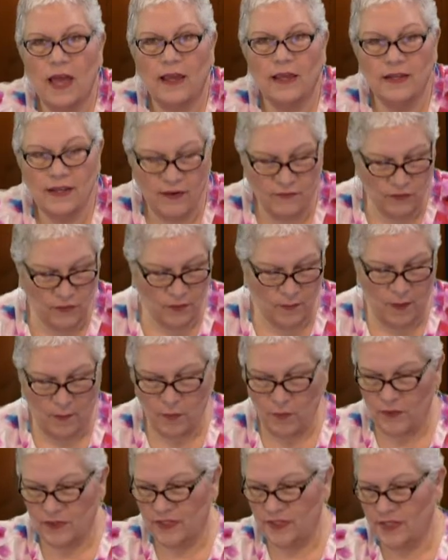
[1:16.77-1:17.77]
I can never
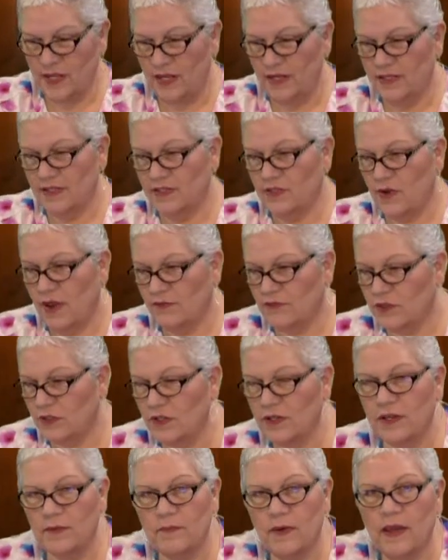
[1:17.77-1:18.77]
remember what the date is, so I have to
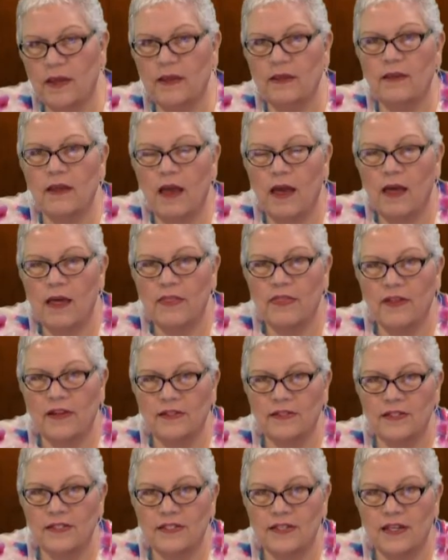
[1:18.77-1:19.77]
look at my
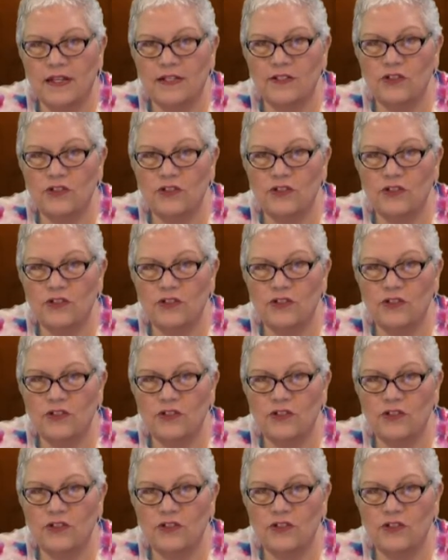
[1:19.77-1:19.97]
thing to see it.